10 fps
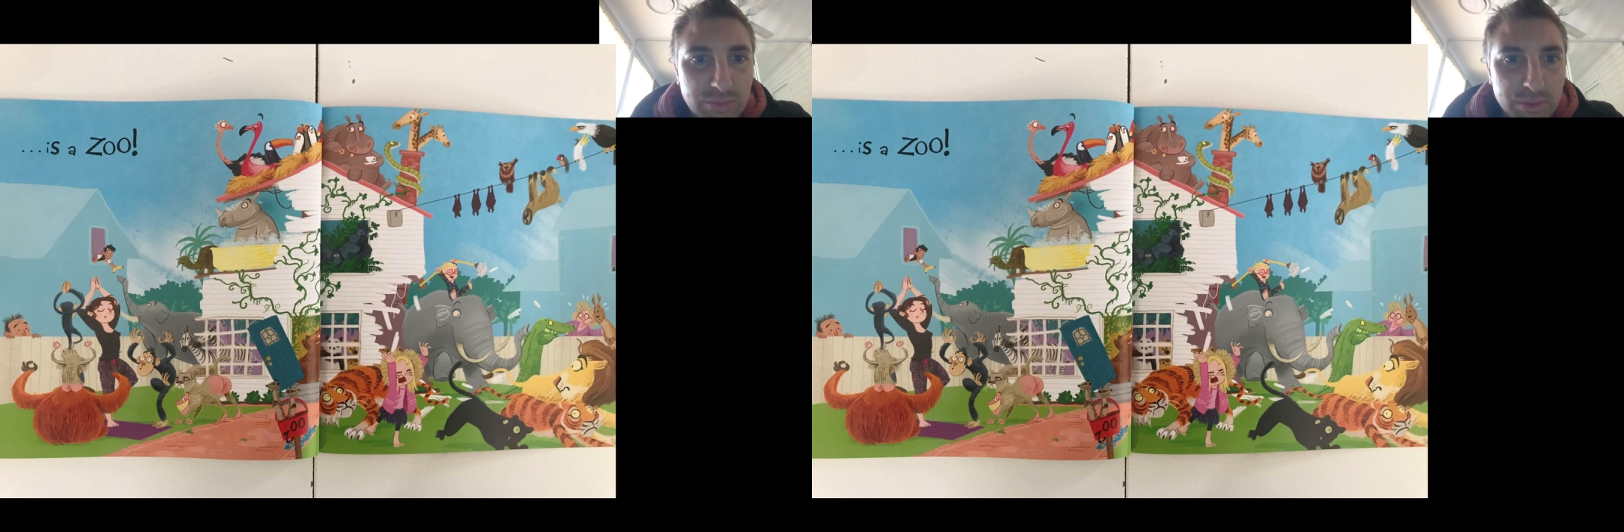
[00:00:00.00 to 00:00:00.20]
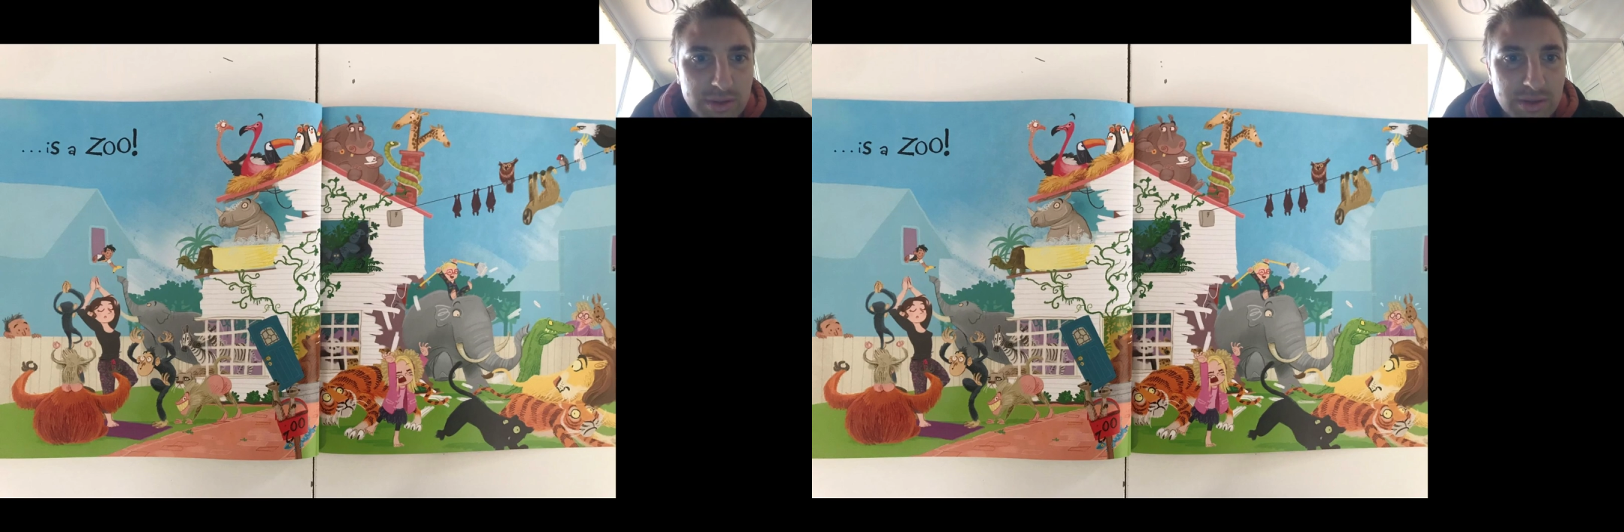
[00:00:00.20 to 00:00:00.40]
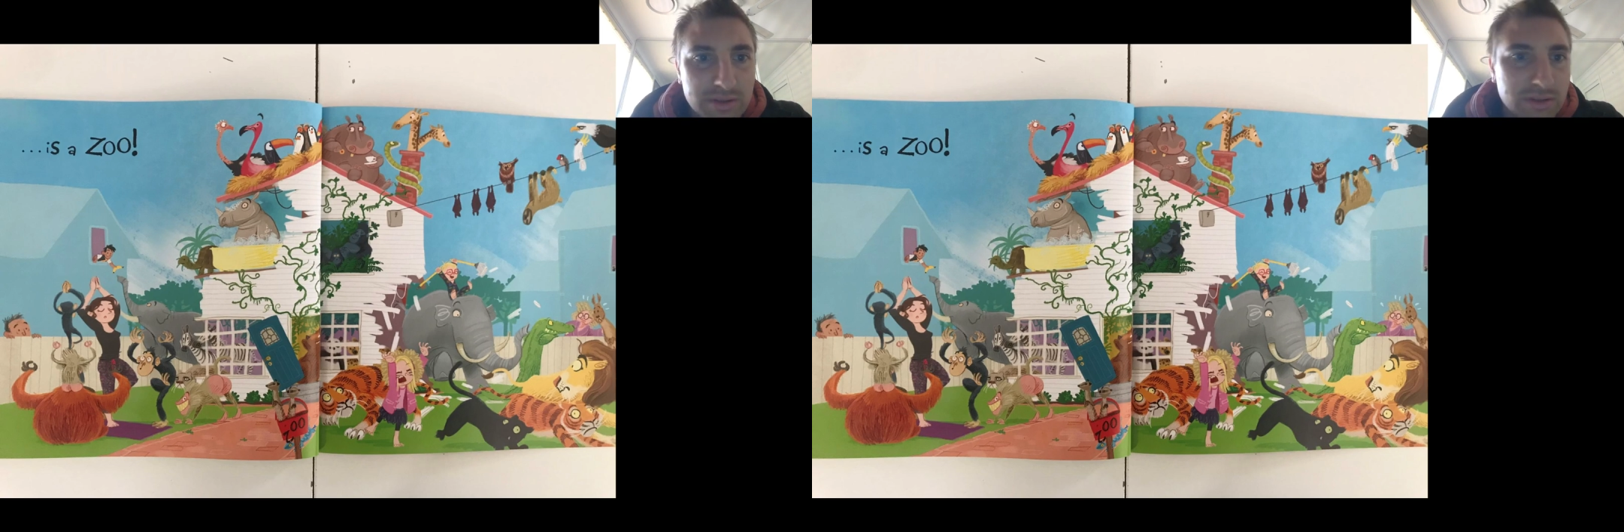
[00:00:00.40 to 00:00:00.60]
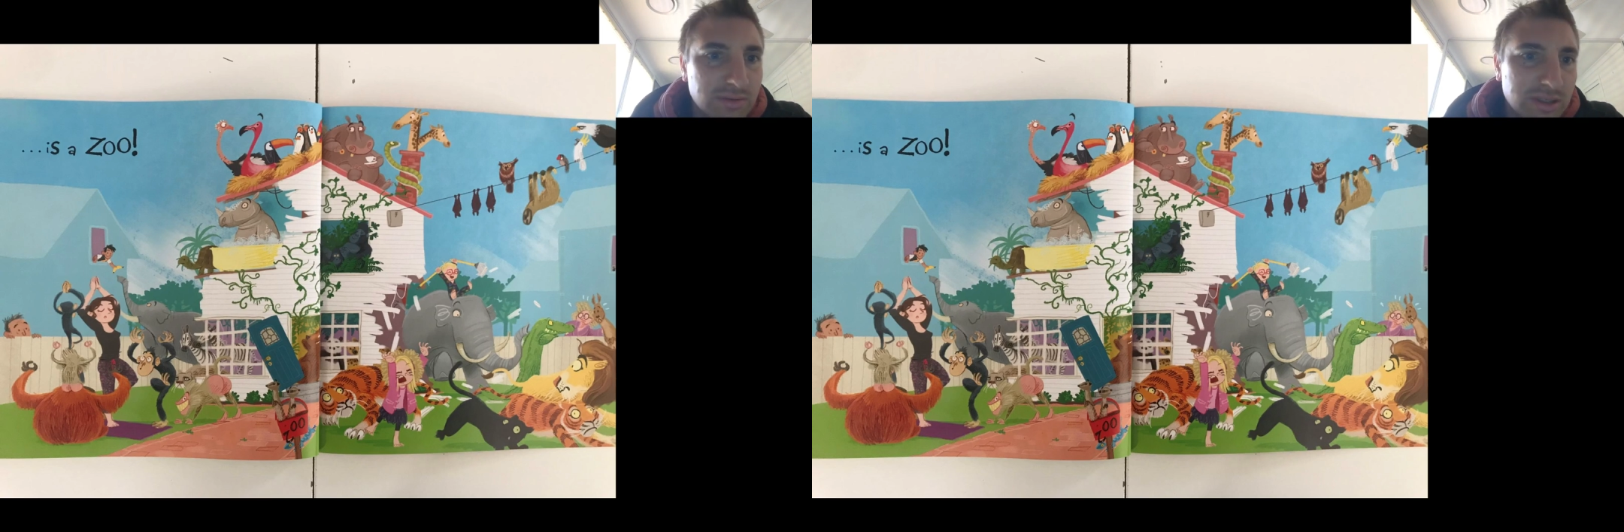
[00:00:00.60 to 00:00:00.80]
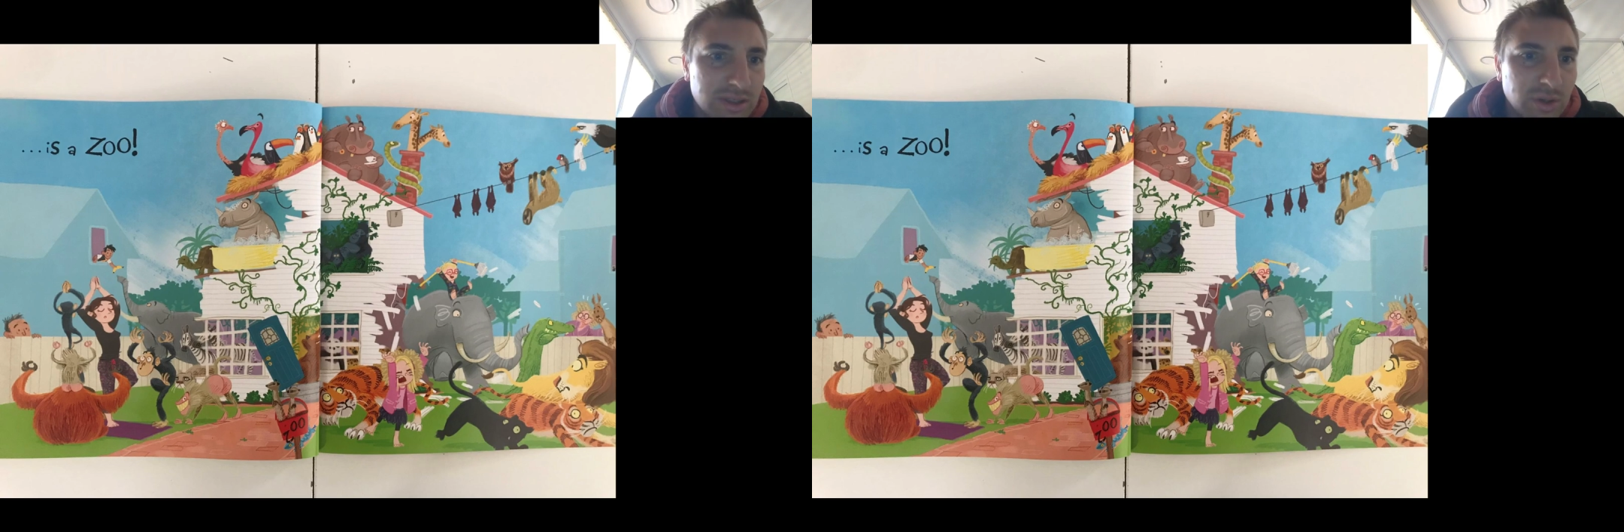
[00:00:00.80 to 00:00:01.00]

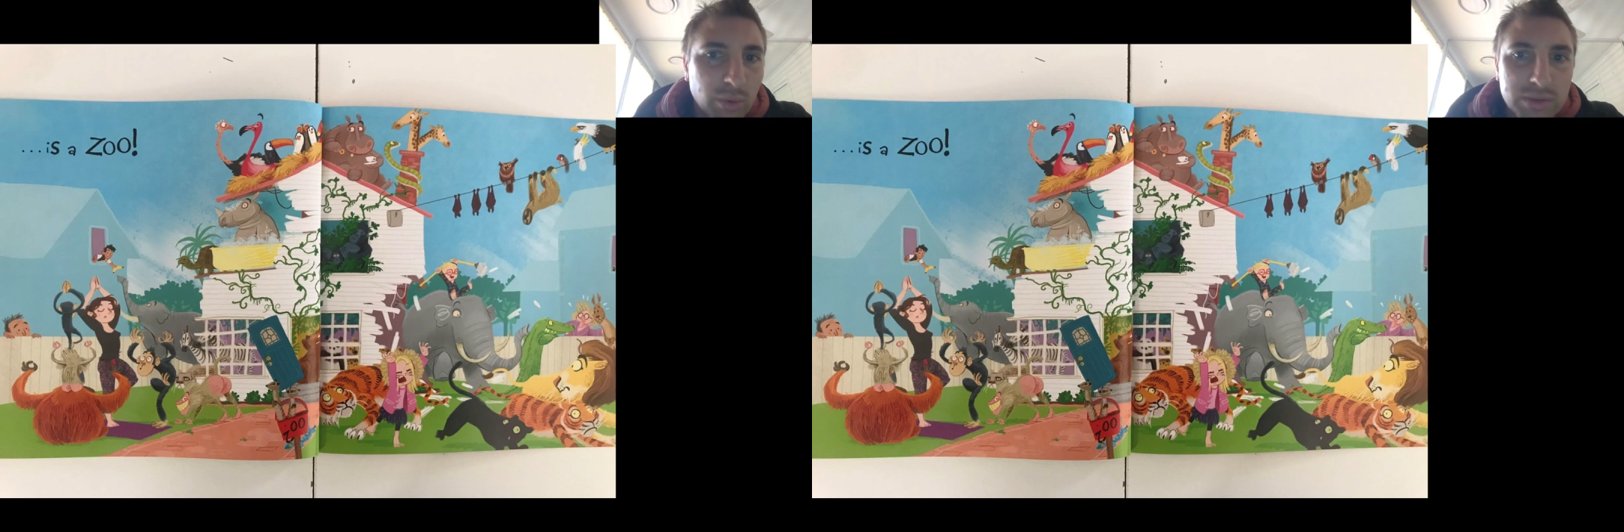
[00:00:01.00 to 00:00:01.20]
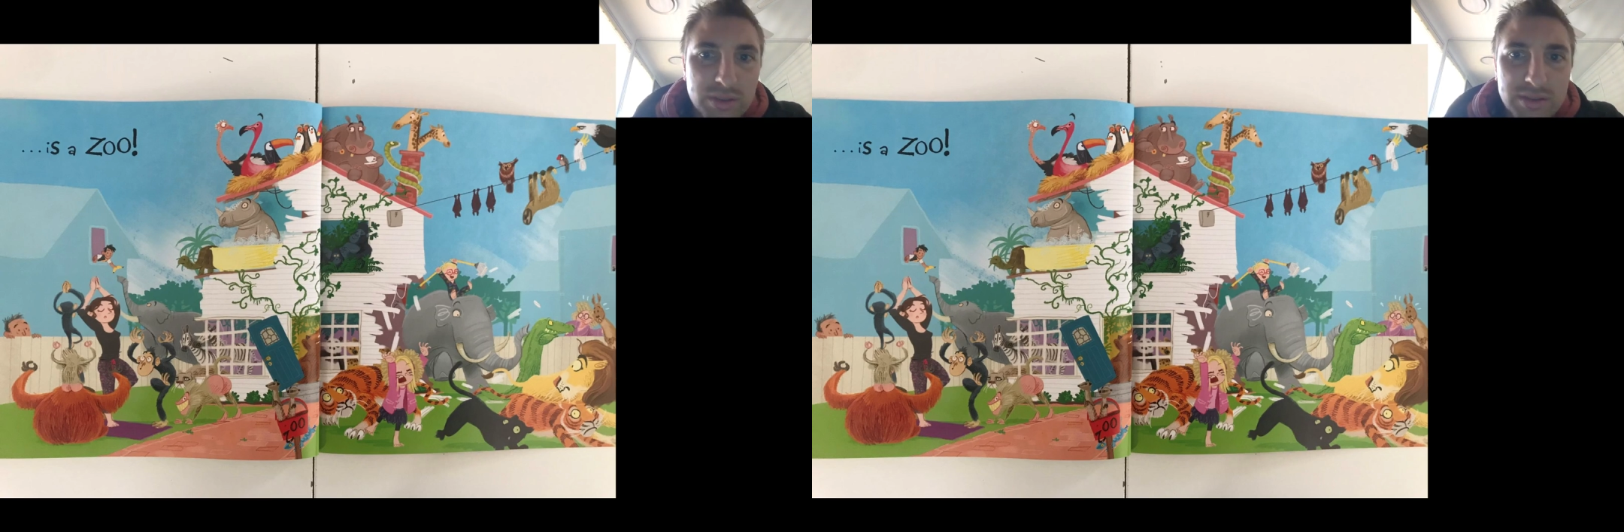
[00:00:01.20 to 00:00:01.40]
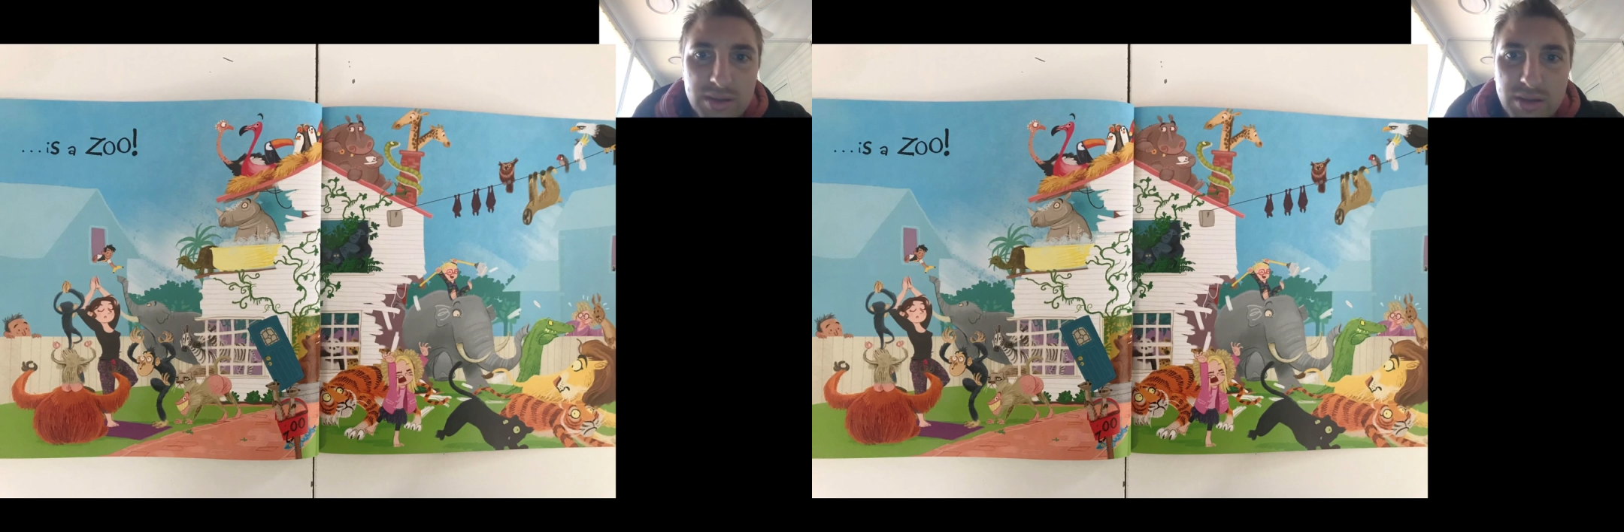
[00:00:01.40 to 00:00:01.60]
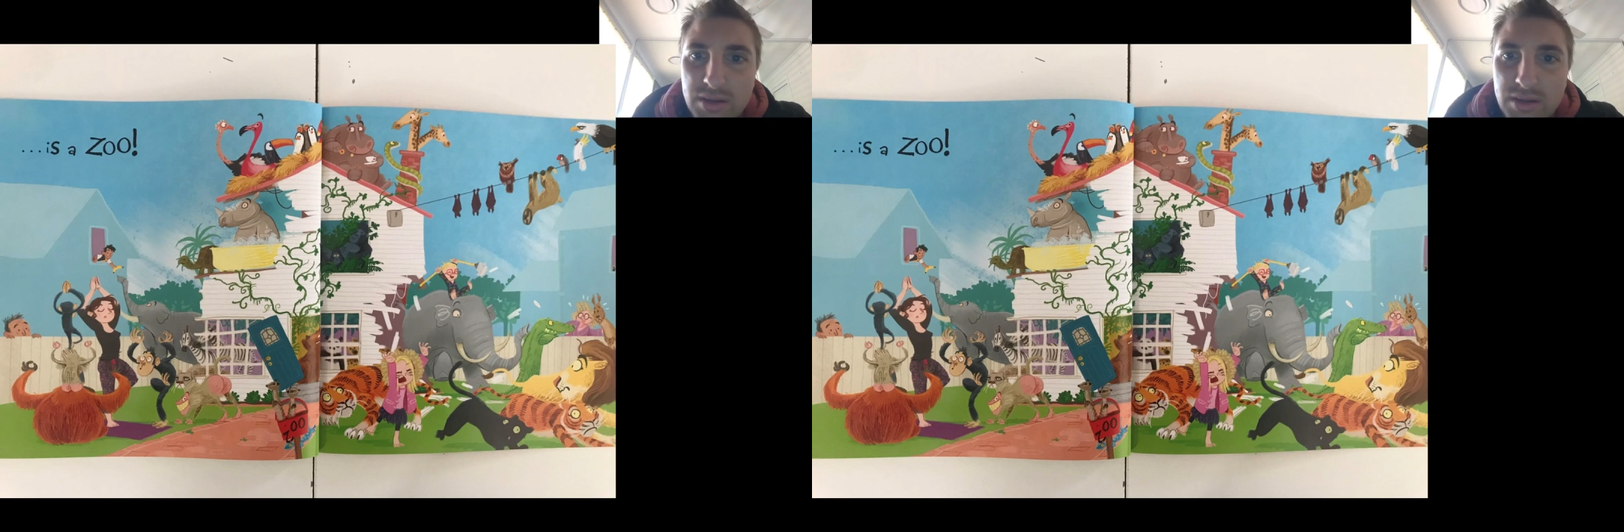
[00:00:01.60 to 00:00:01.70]
rhinoceros, tortoise,